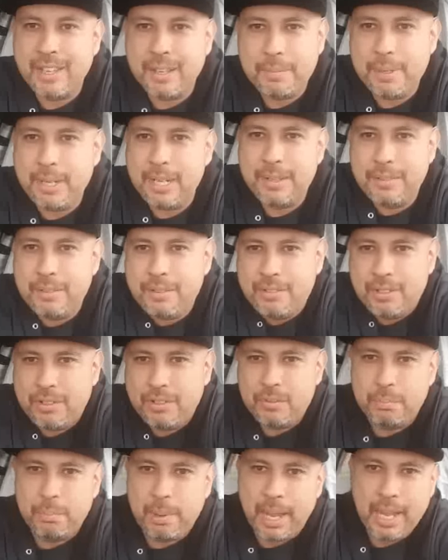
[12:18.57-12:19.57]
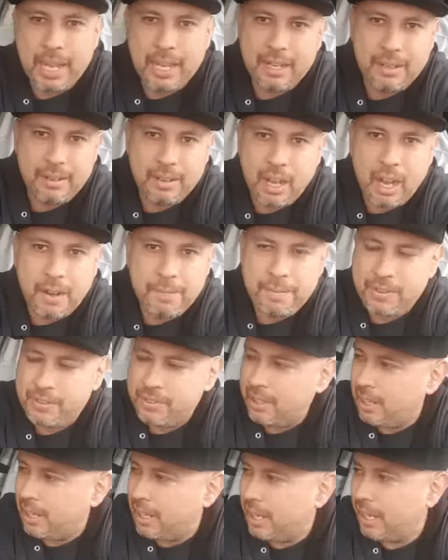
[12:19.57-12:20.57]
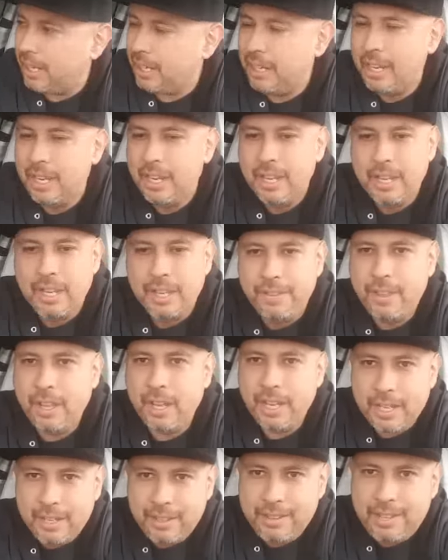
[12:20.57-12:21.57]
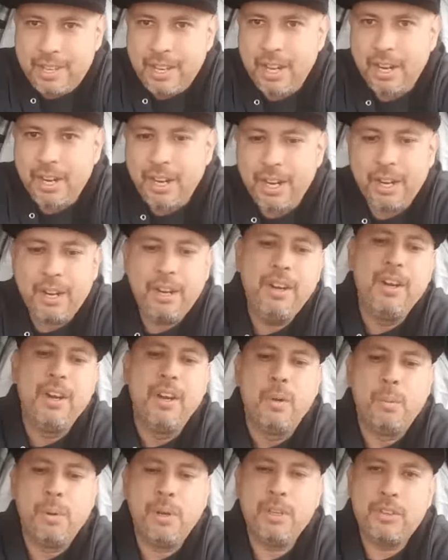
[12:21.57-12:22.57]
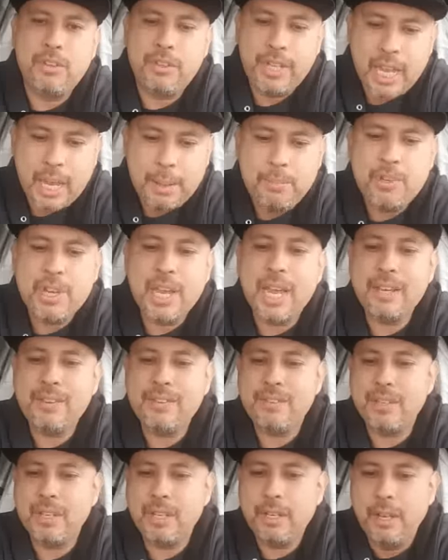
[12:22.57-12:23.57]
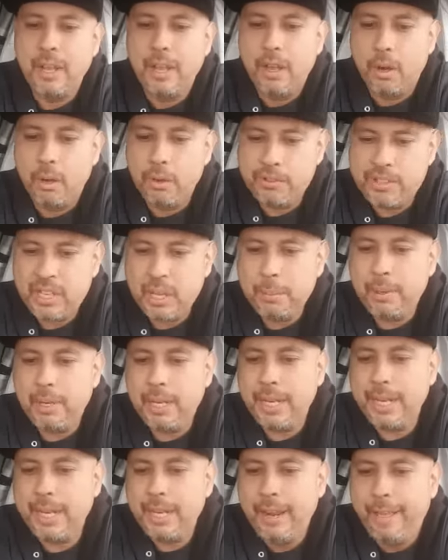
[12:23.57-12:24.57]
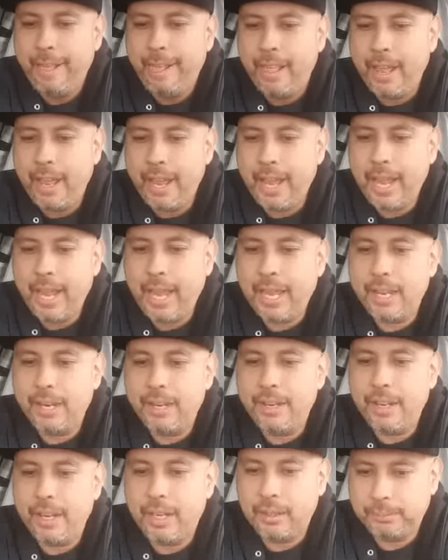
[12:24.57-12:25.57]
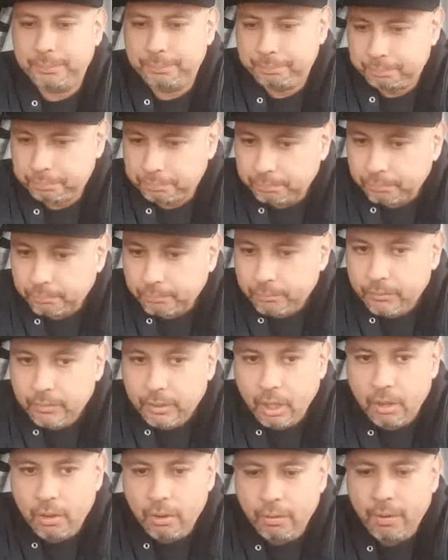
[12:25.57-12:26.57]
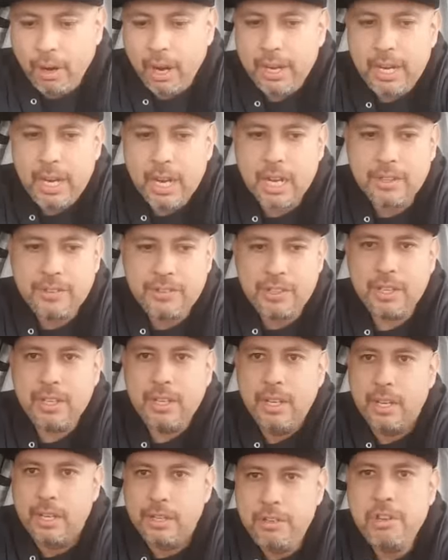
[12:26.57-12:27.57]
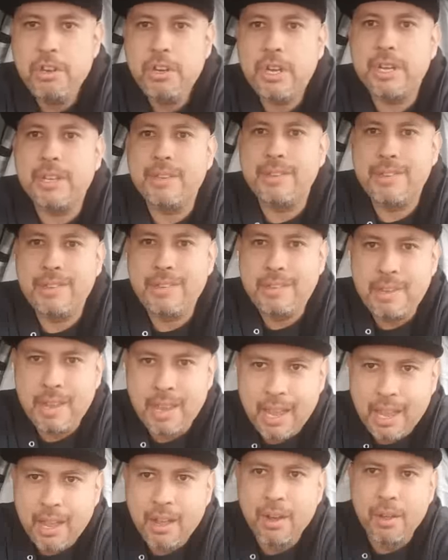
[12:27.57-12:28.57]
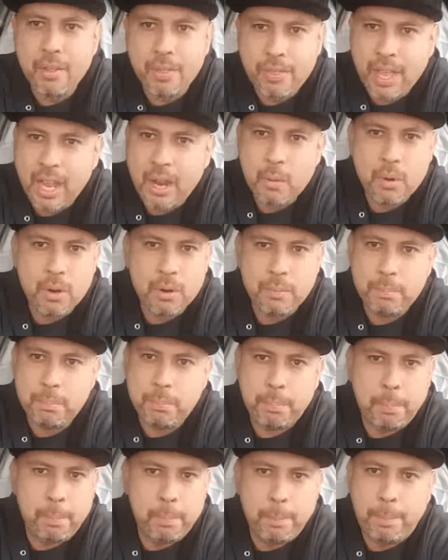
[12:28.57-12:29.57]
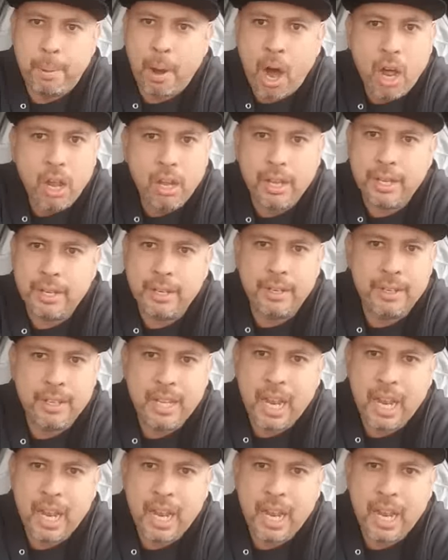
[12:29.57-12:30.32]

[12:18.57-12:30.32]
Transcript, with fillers: I mean, it was just bad. Offensive line, the interior with Gabe Jackson, Osemele, and um, Rodney Hudson. You can tell they were balling.